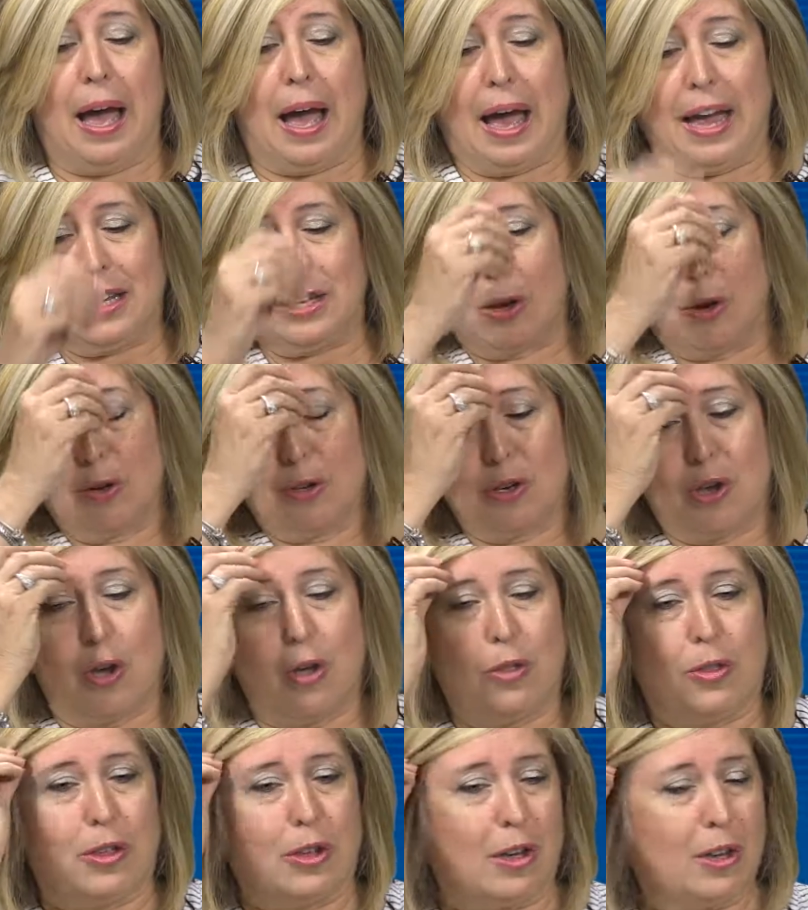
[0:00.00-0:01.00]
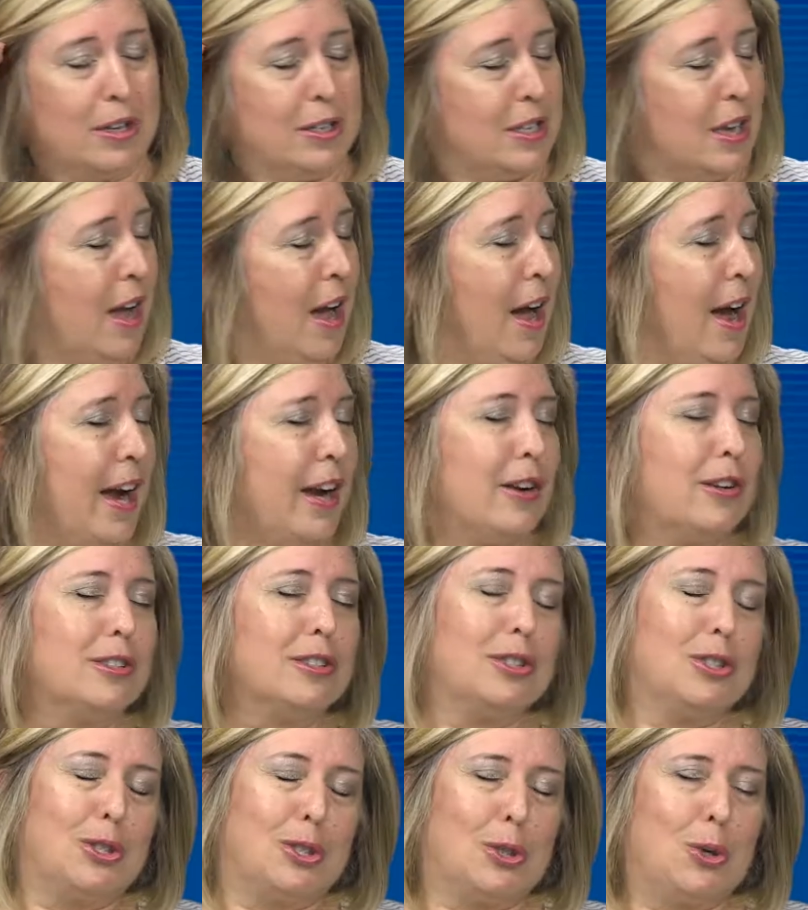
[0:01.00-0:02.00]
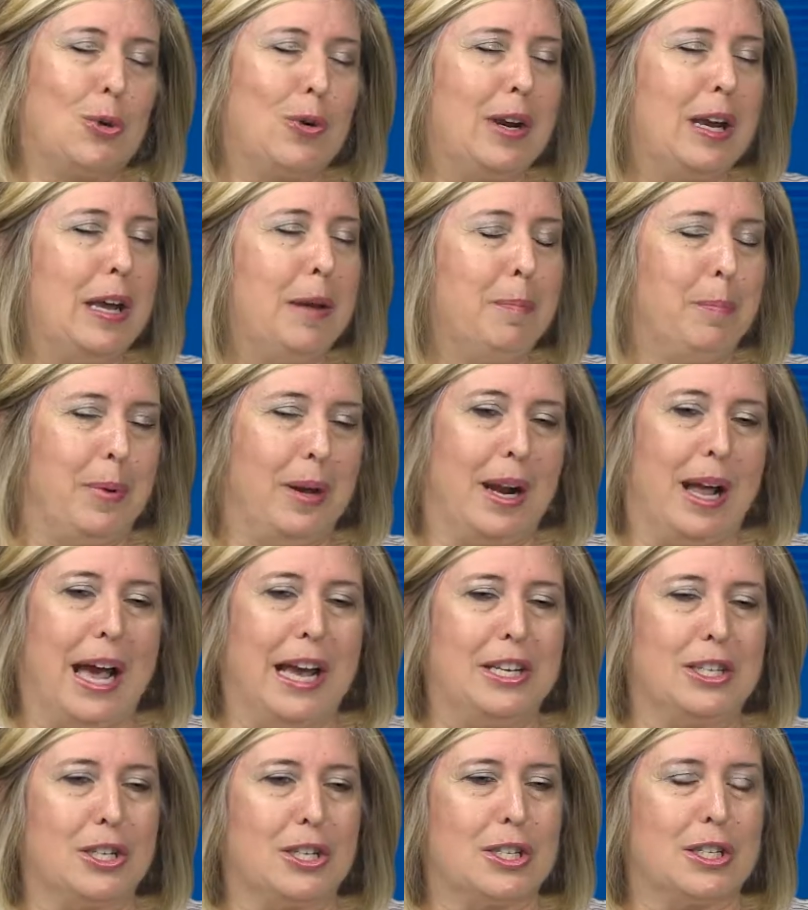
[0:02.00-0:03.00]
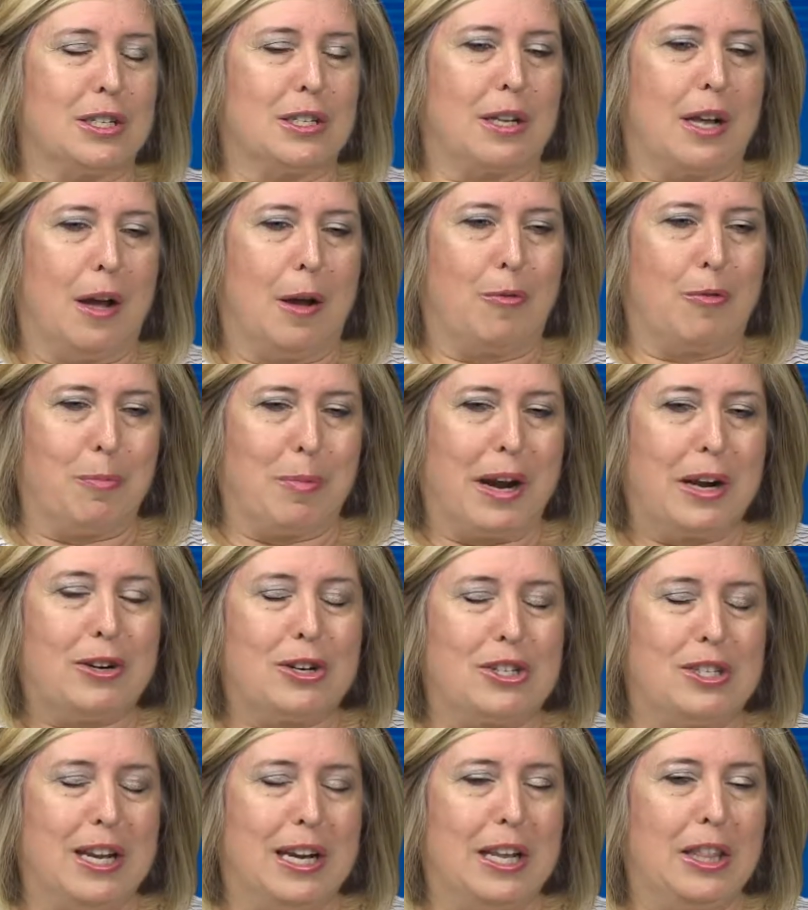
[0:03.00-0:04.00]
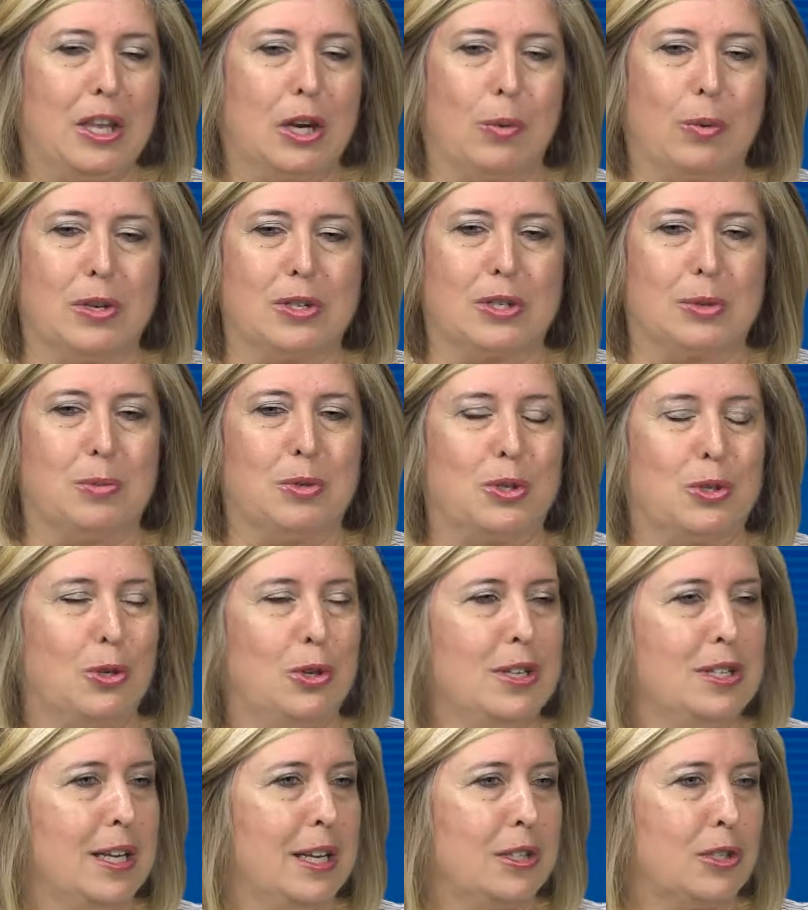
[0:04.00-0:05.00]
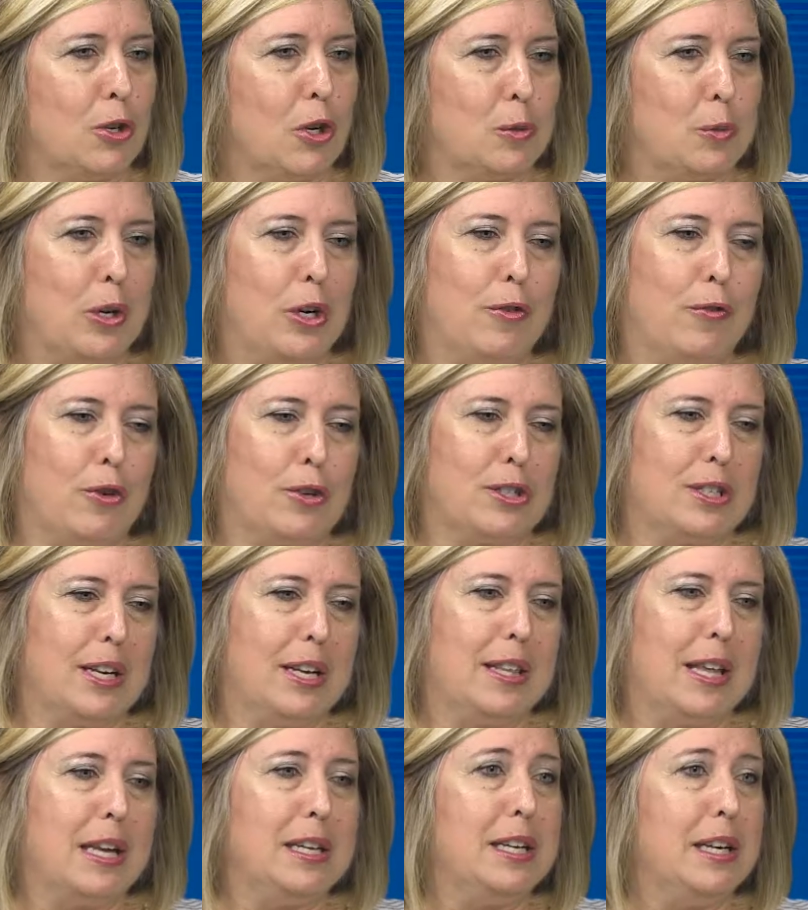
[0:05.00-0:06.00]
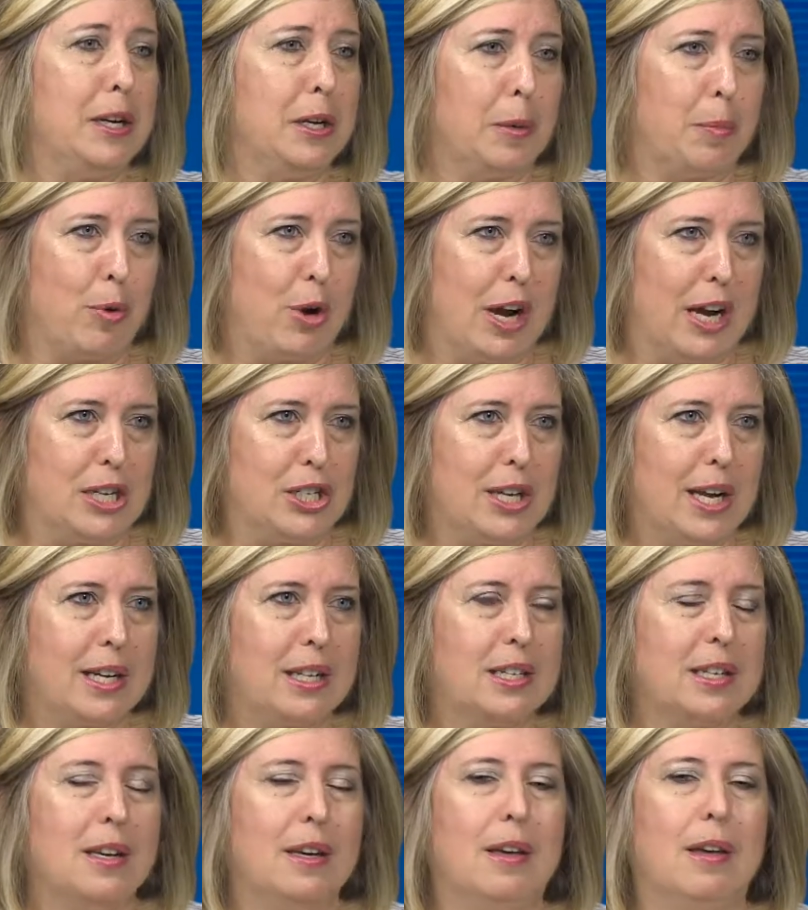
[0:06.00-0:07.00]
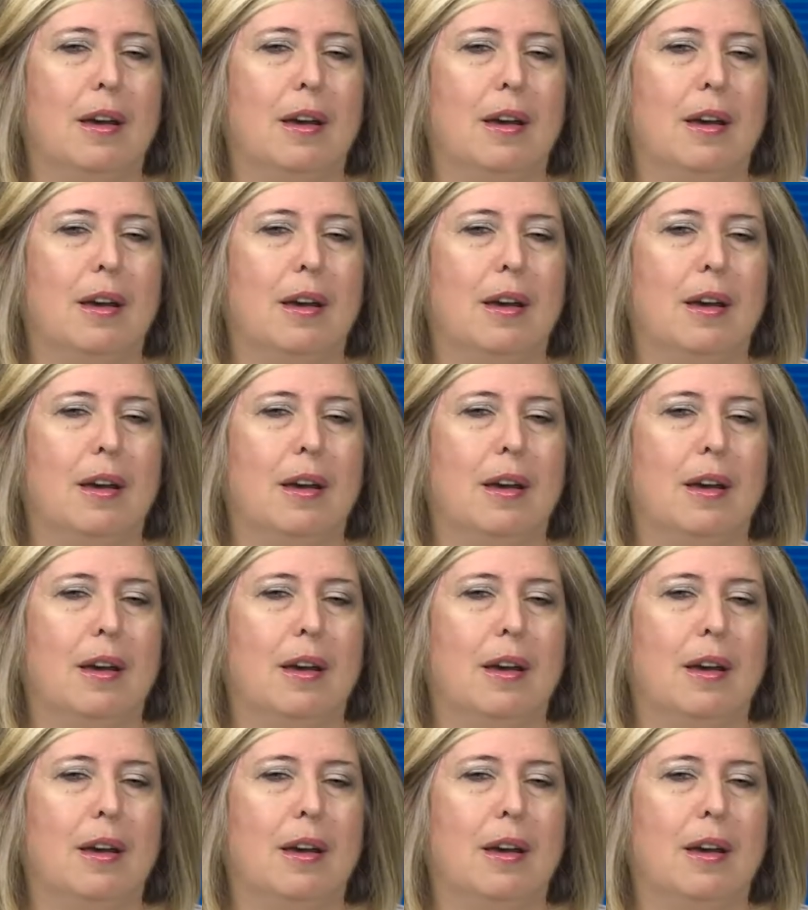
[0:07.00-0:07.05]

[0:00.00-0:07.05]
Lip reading: I don't know the entire story, but I just, from my understanding, there was some students at Salisbury University that needed a project.